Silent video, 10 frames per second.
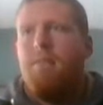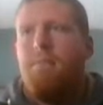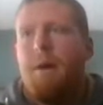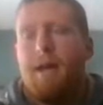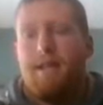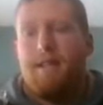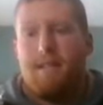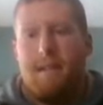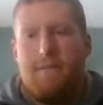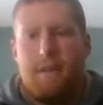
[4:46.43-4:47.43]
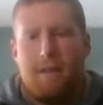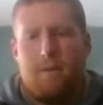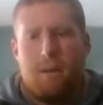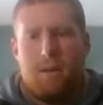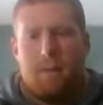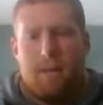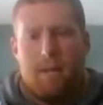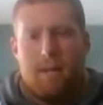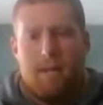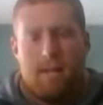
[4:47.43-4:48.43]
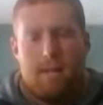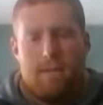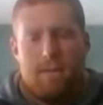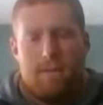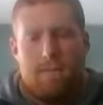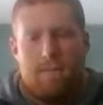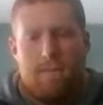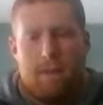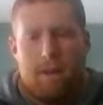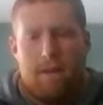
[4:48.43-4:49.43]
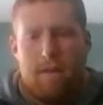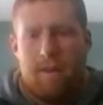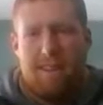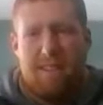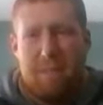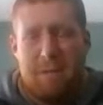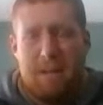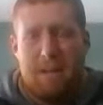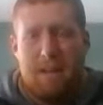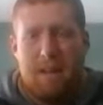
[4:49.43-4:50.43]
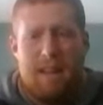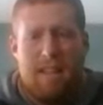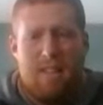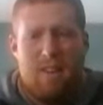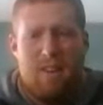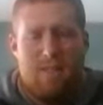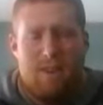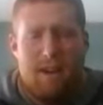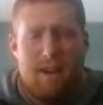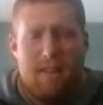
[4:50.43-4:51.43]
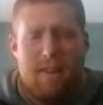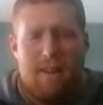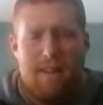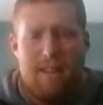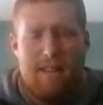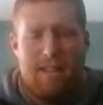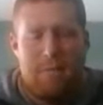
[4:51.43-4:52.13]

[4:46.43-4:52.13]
But yeah, this is definitely a good one to bring to the discussion for $100. I mean, it's hard to find a rod like this.